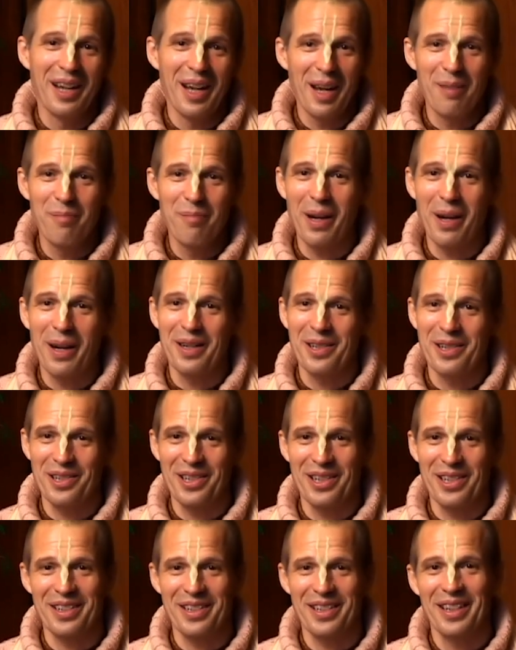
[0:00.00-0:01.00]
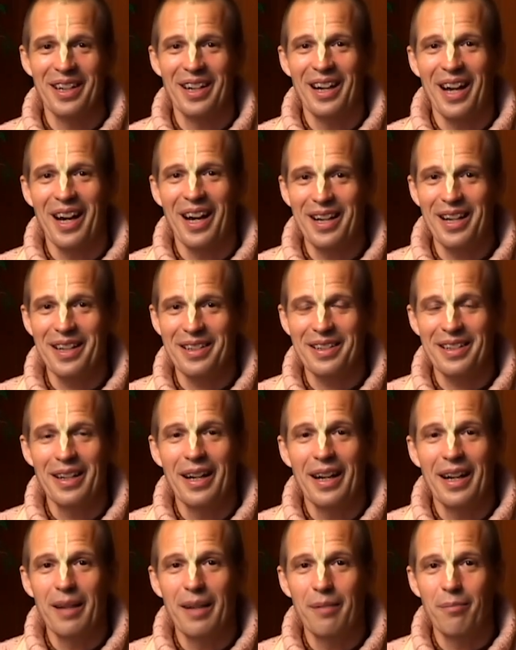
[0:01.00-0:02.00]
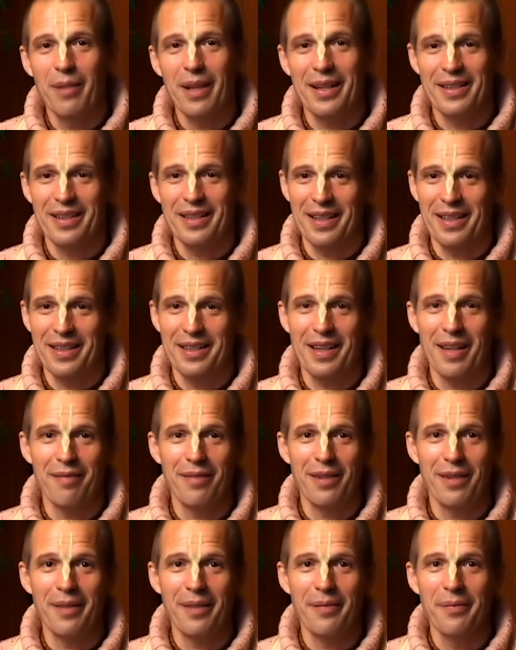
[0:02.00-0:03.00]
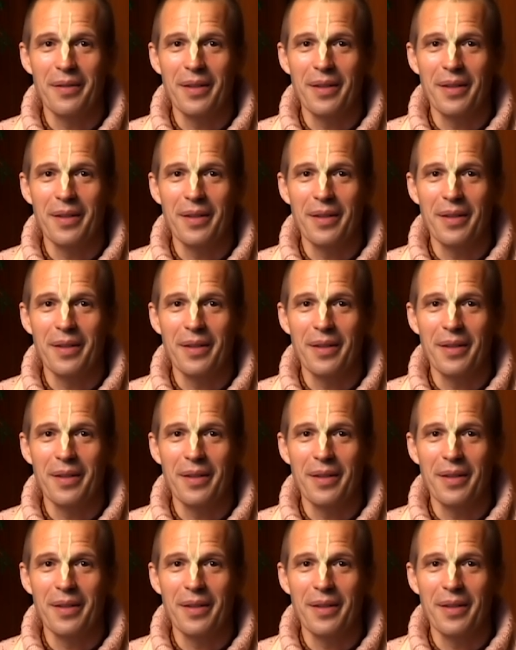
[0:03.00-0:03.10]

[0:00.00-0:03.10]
and punishes us and makes us suffer